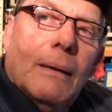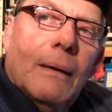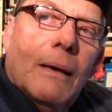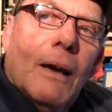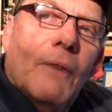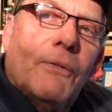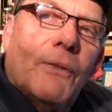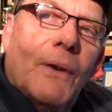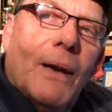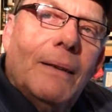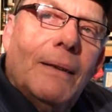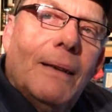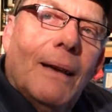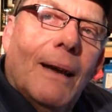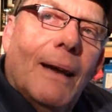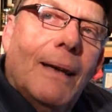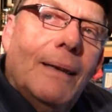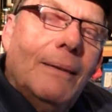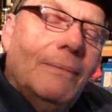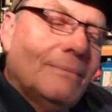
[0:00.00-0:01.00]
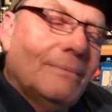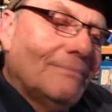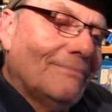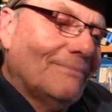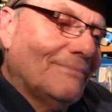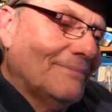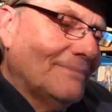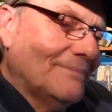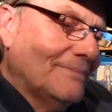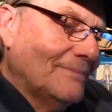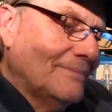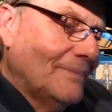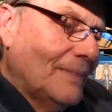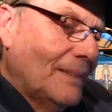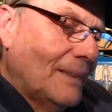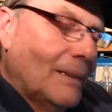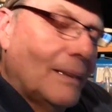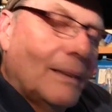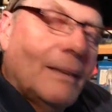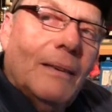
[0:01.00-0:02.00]
A friend, eh?
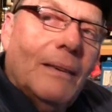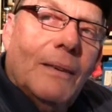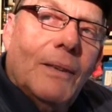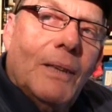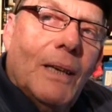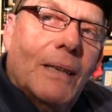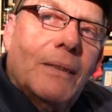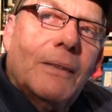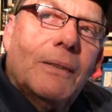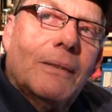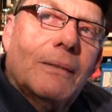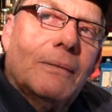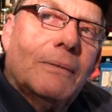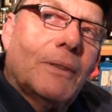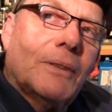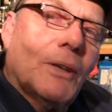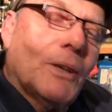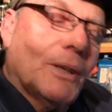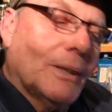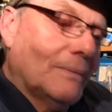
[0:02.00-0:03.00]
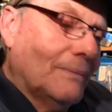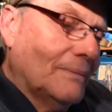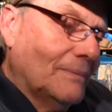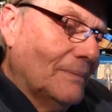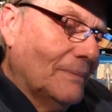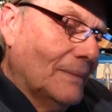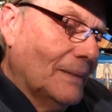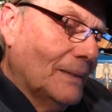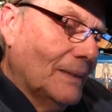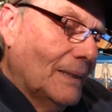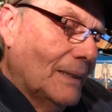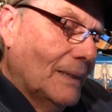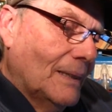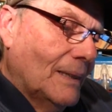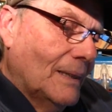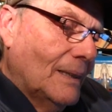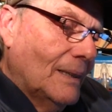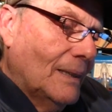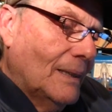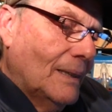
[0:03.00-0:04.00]
Yes, sir.
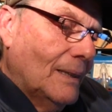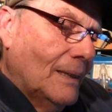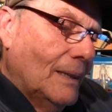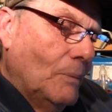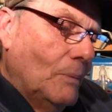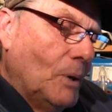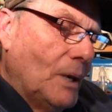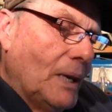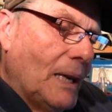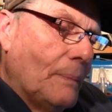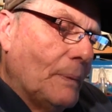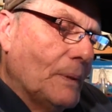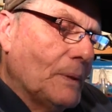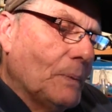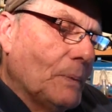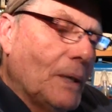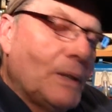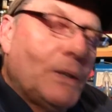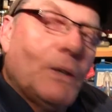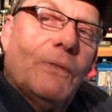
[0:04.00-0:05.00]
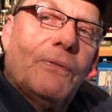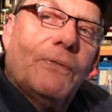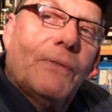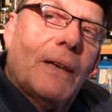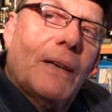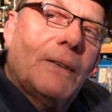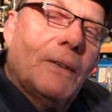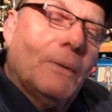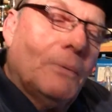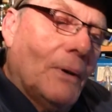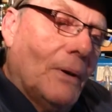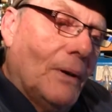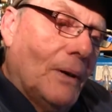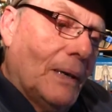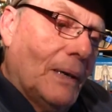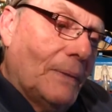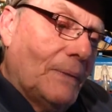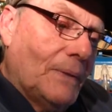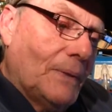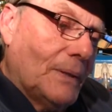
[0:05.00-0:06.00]
And what happens when your friend
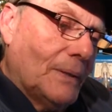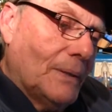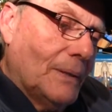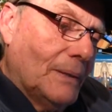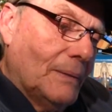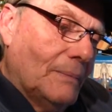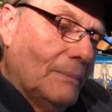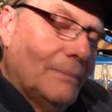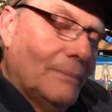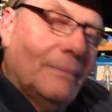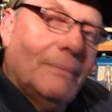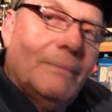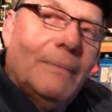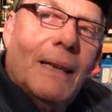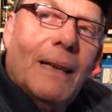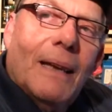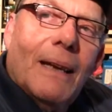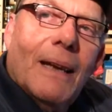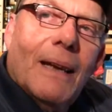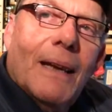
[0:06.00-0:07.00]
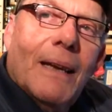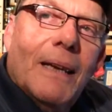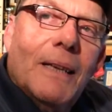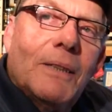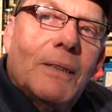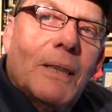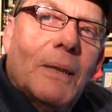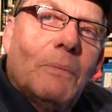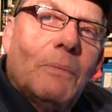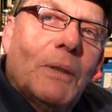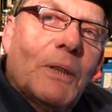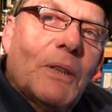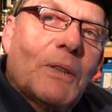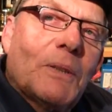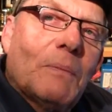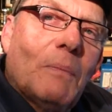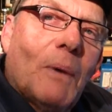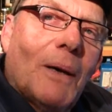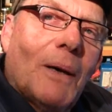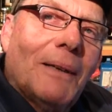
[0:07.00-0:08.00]
arrives? He said with a
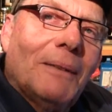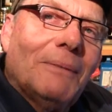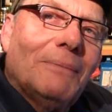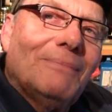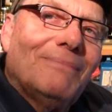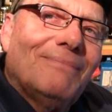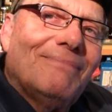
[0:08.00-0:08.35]
smile.